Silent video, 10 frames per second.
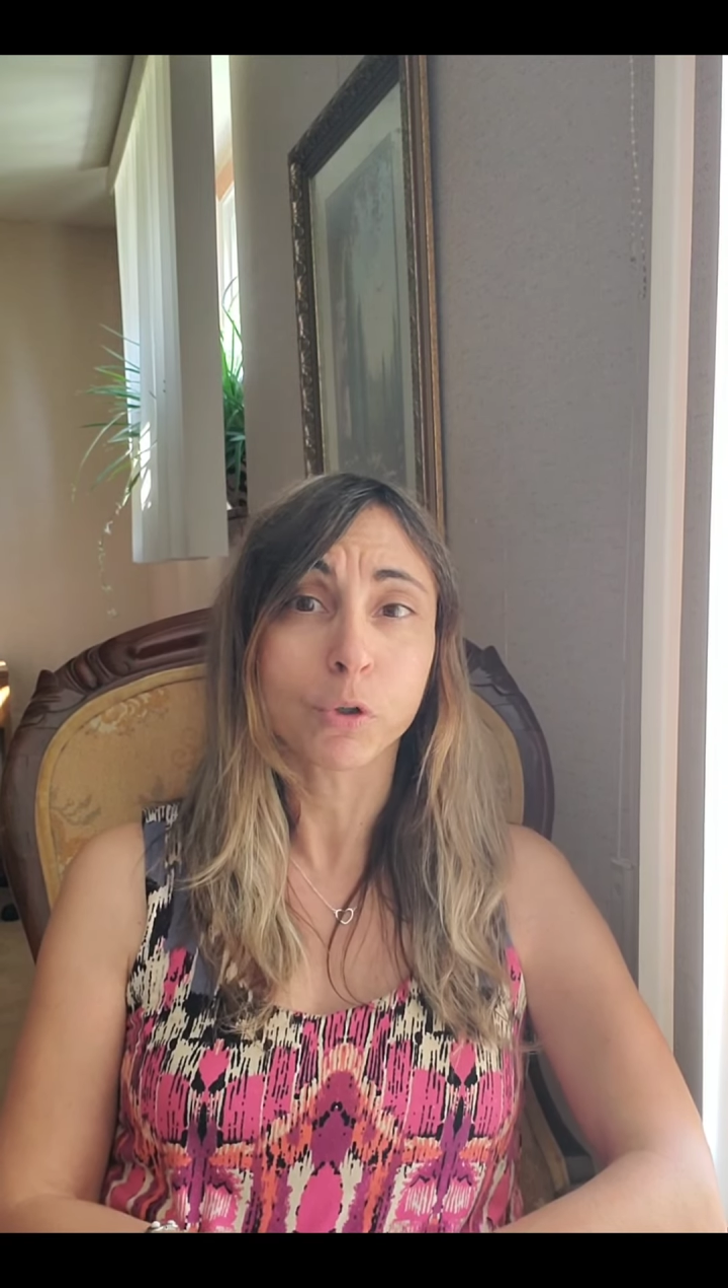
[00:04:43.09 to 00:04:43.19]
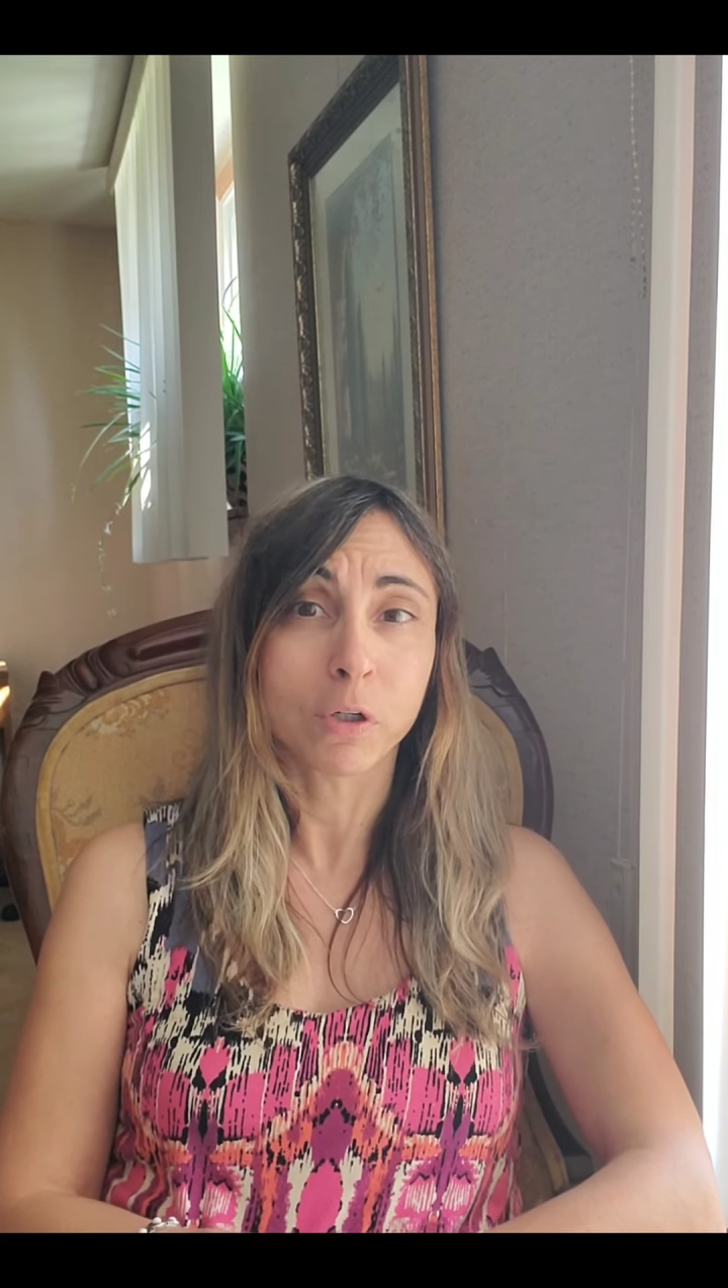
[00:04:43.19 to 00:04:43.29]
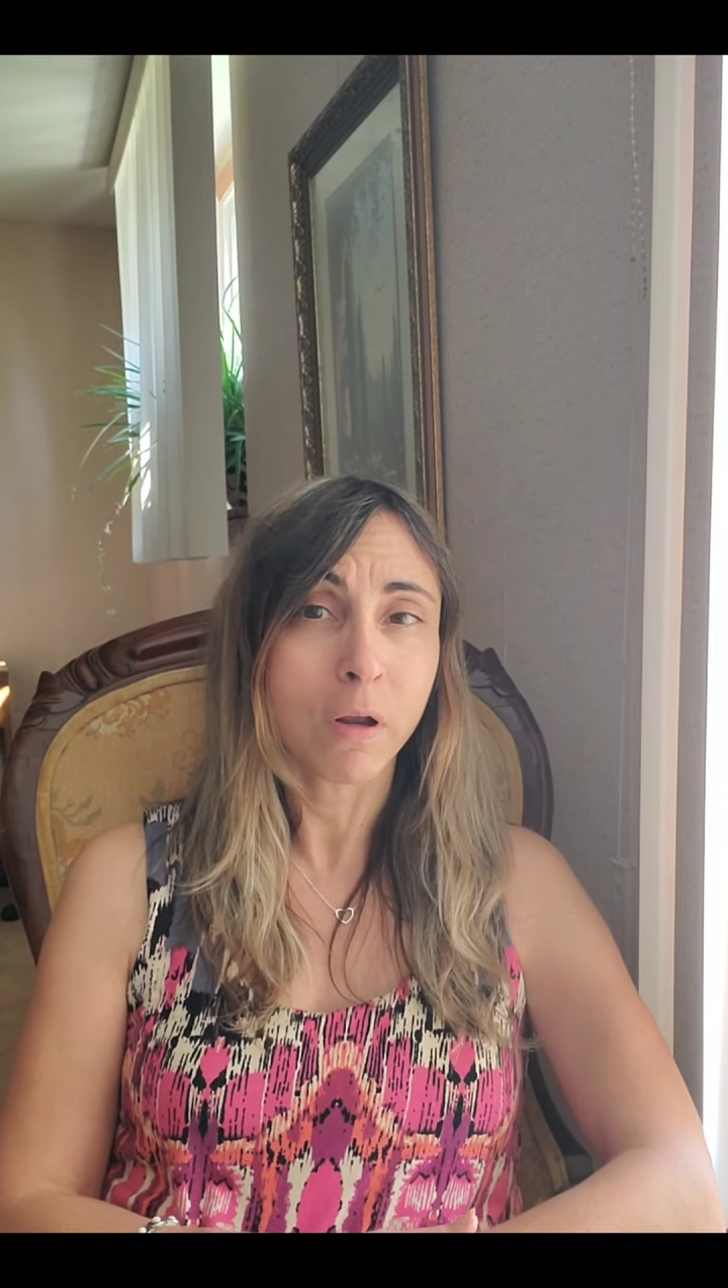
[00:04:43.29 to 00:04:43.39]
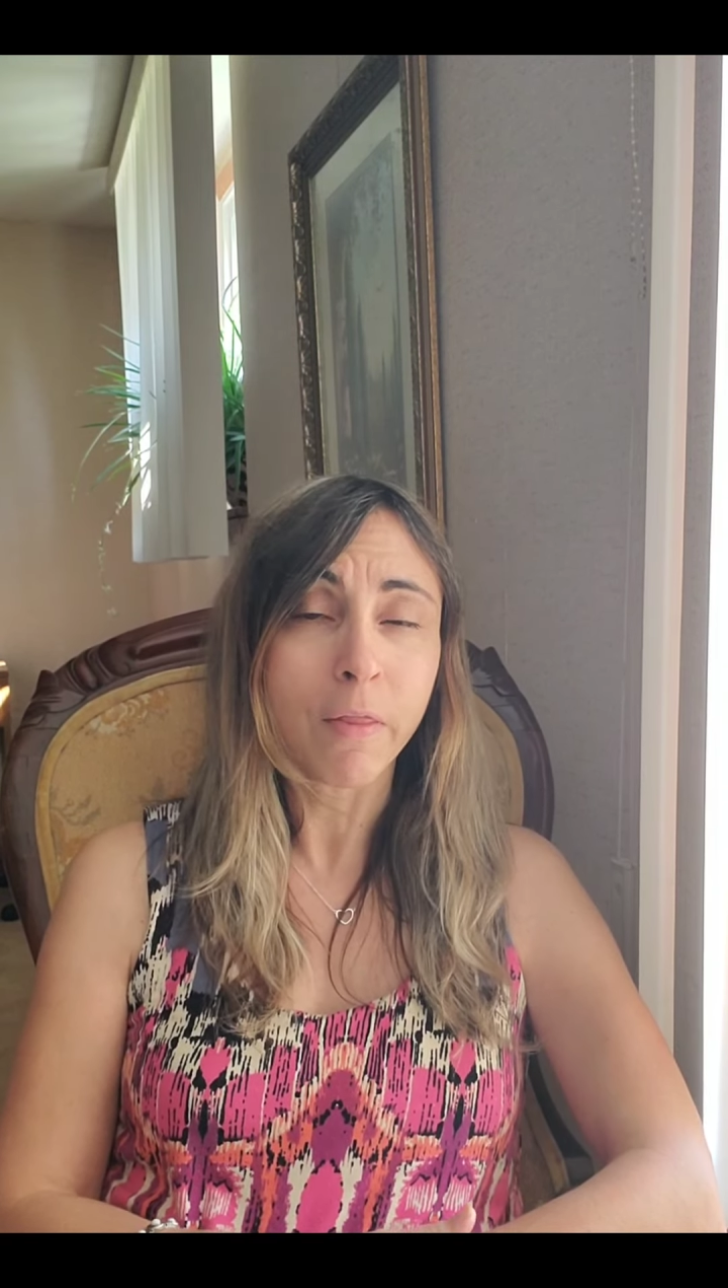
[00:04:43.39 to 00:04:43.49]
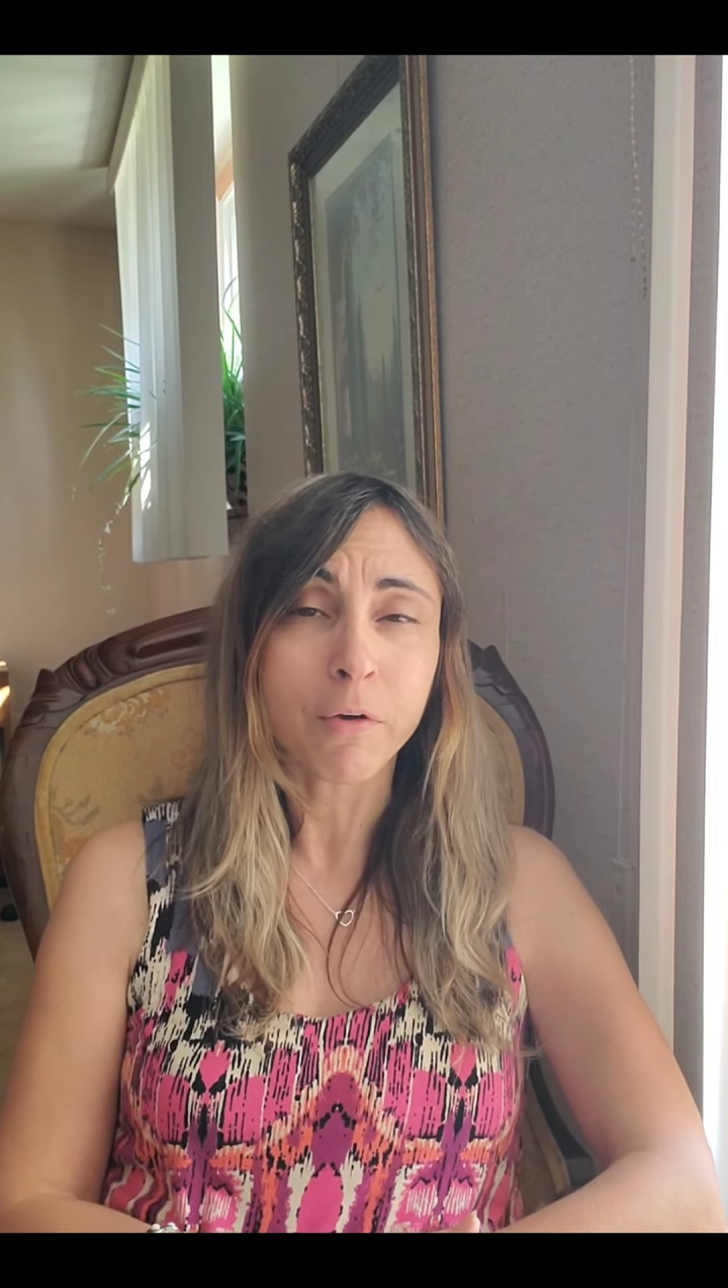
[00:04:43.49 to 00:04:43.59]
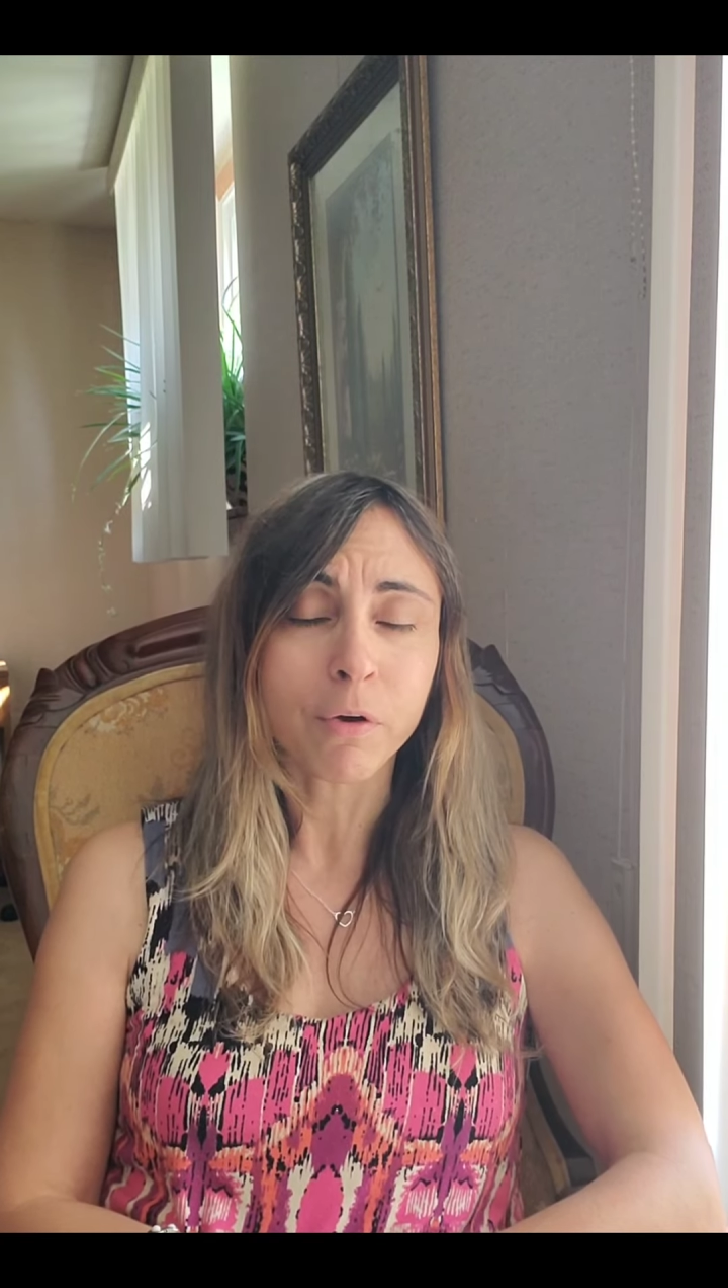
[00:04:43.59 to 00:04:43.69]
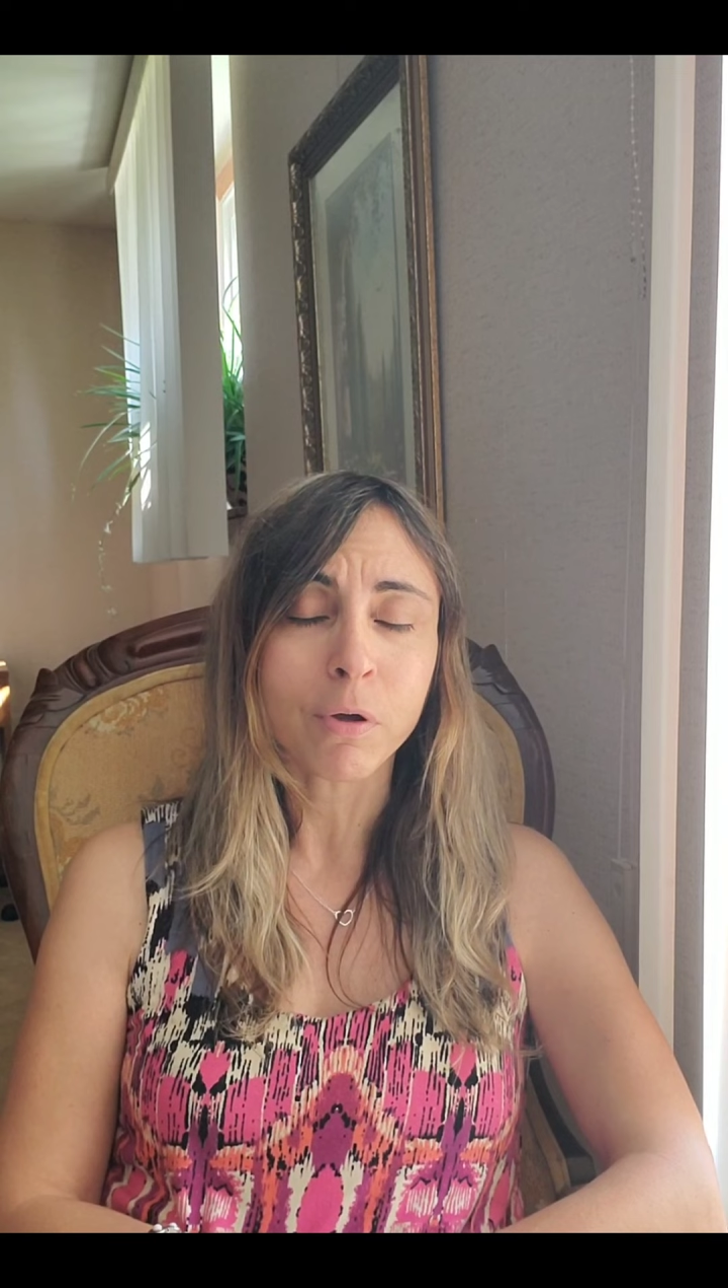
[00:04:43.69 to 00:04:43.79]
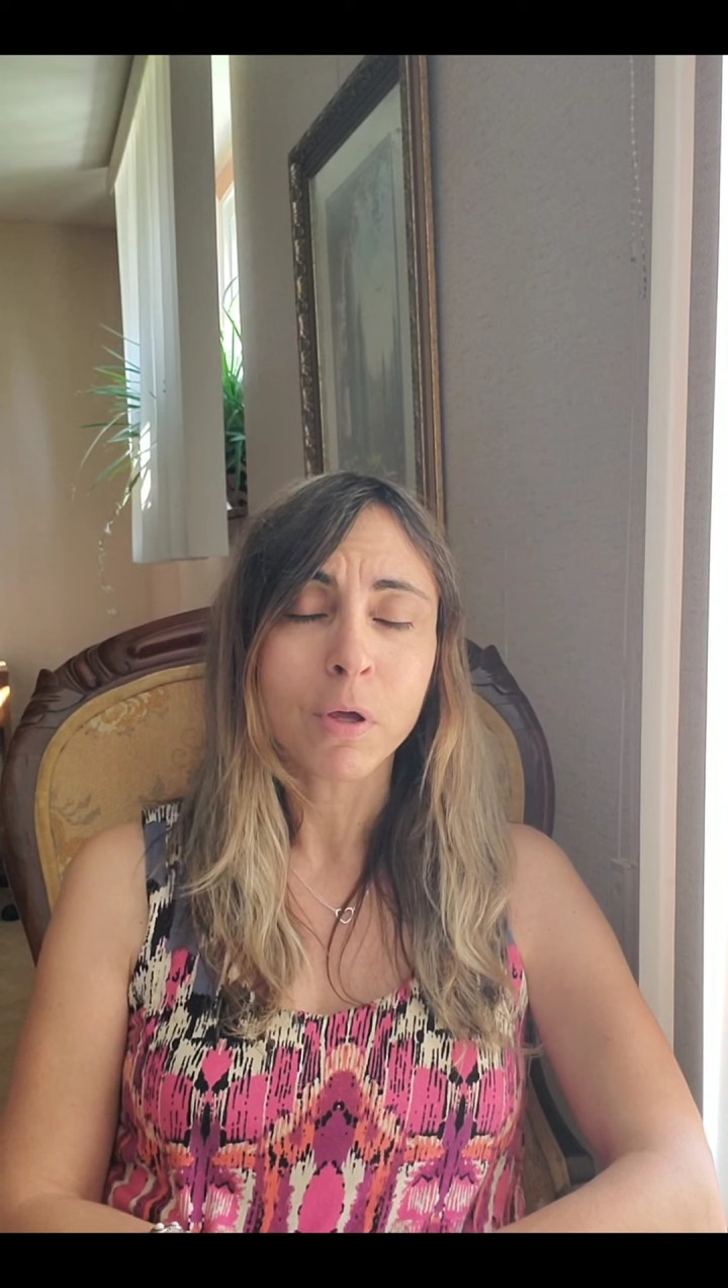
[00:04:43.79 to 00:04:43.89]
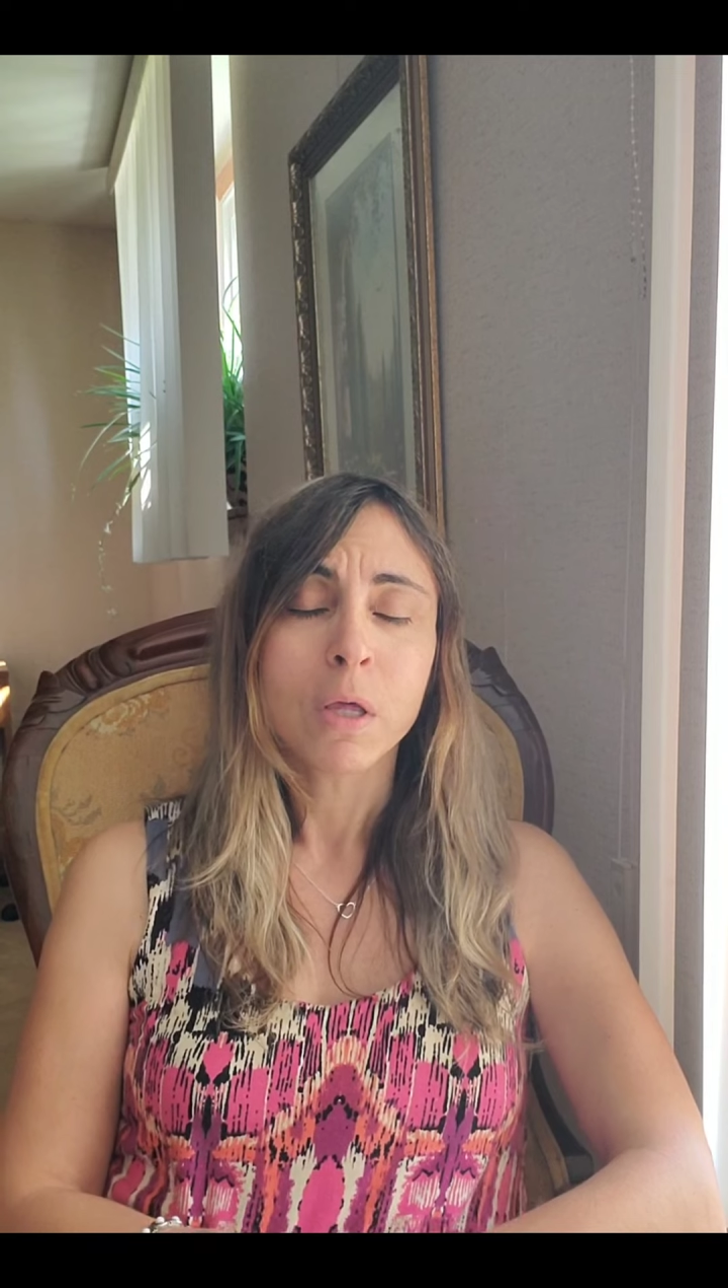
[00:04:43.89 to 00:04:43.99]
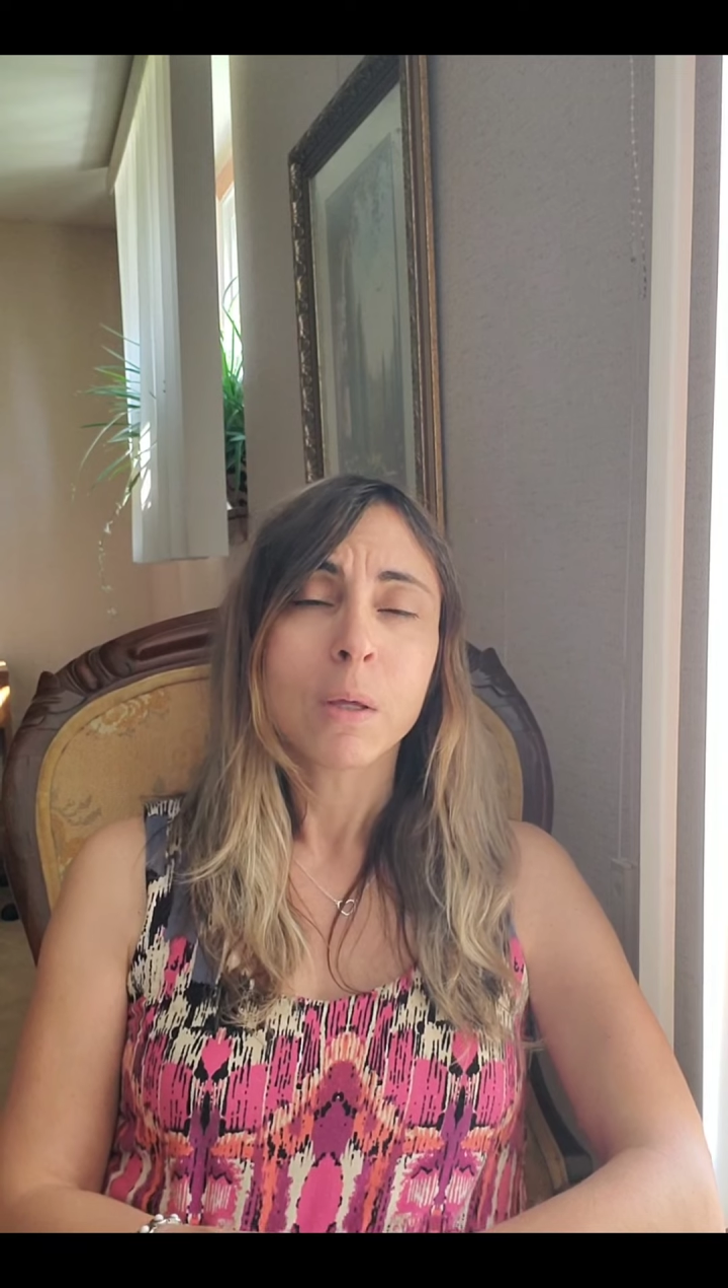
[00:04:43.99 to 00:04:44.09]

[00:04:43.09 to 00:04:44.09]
or another,